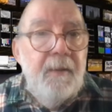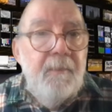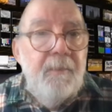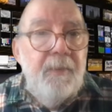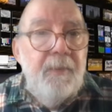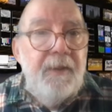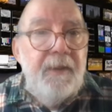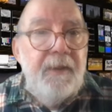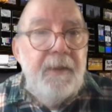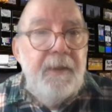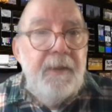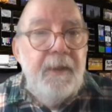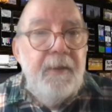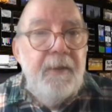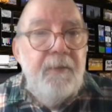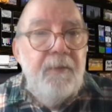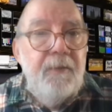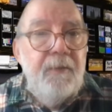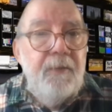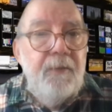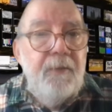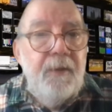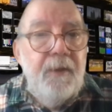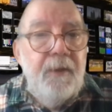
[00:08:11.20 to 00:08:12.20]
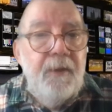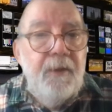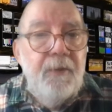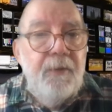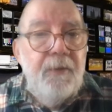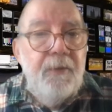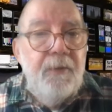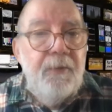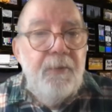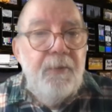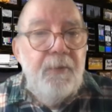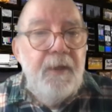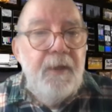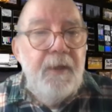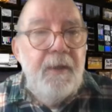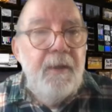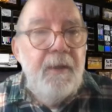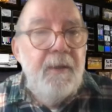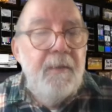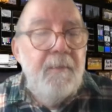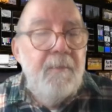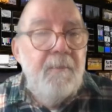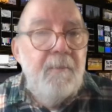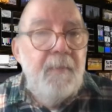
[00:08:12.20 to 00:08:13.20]
But the other
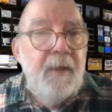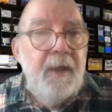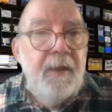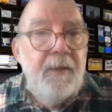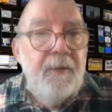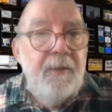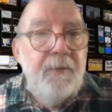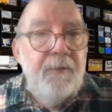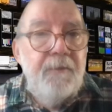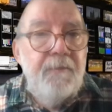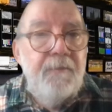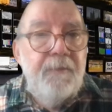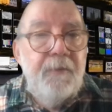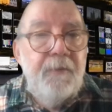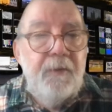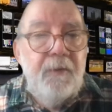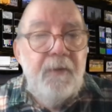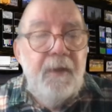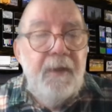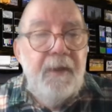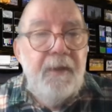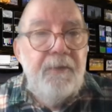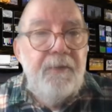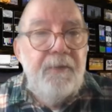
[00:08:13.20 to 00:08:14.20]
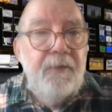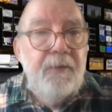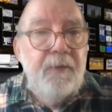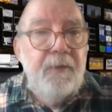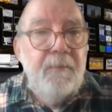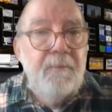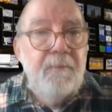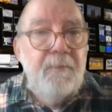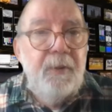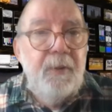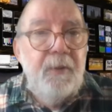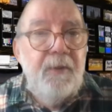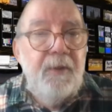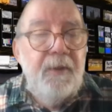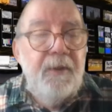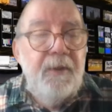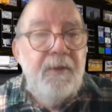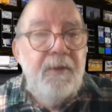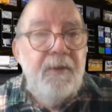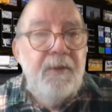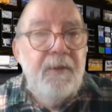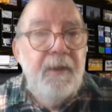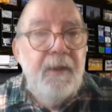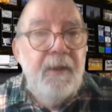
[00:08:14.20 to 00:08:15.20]
3 major fertilizer
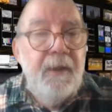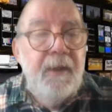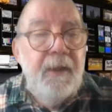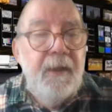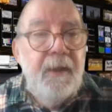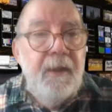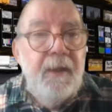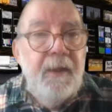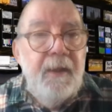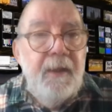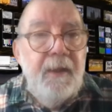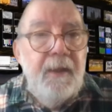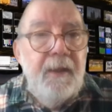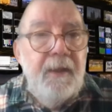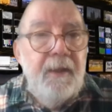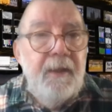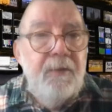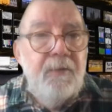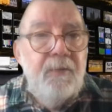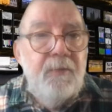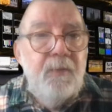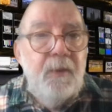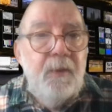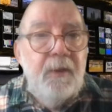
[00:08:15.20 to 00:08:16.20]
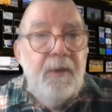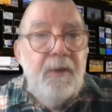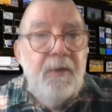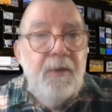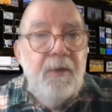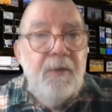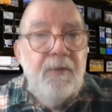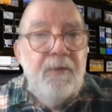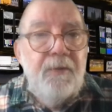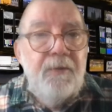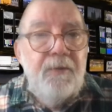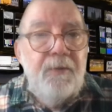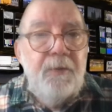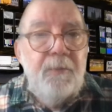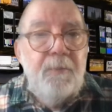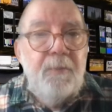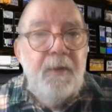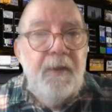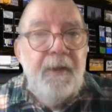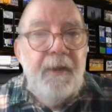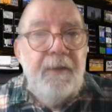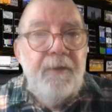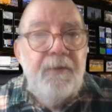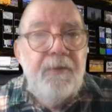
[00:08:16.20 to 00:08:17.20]
components is what causes your
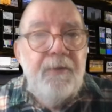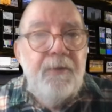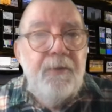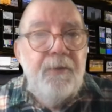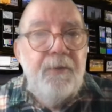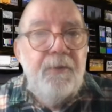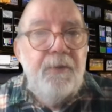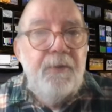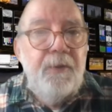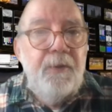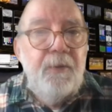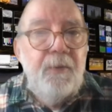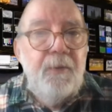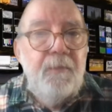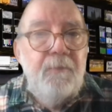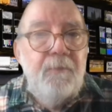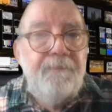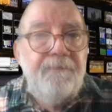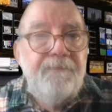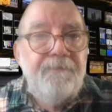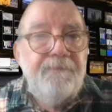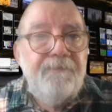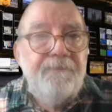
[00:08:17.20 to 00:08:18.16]
plants to grow.